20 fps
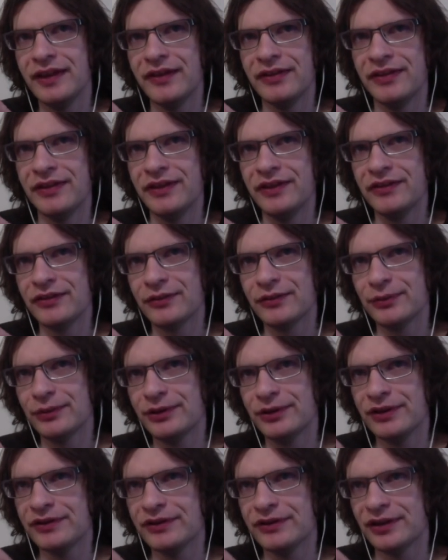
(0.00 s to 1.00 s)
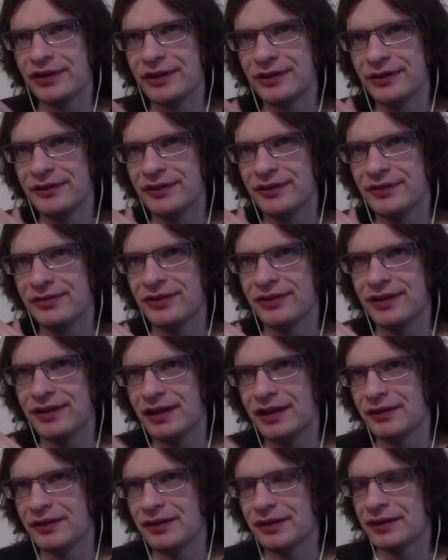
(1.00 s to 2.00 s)
This works only for the
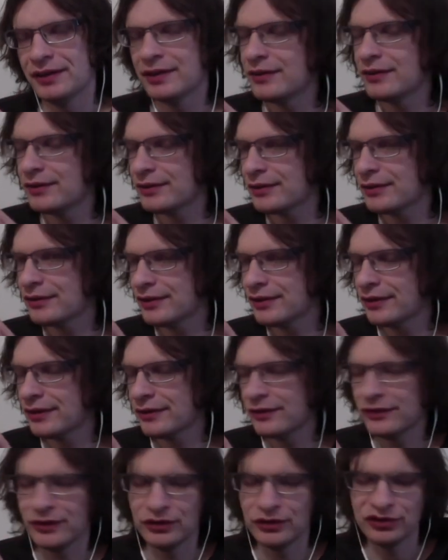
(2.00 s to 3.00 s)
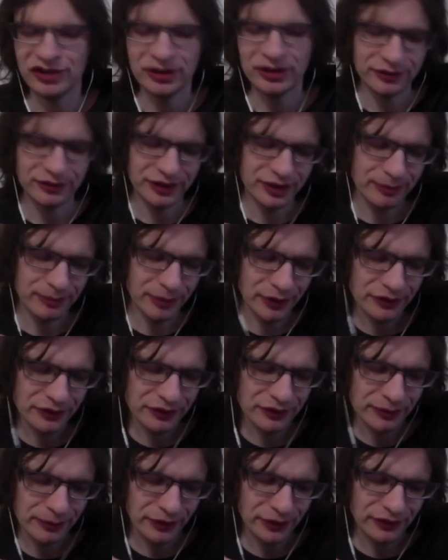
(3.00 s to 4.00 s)
Allen and Heath consoles. So generally,
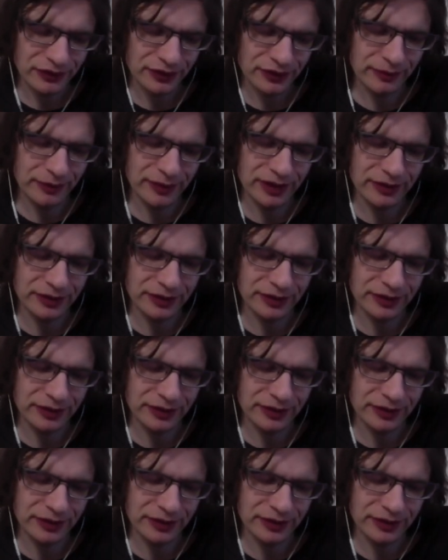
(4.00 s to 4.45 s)
most of the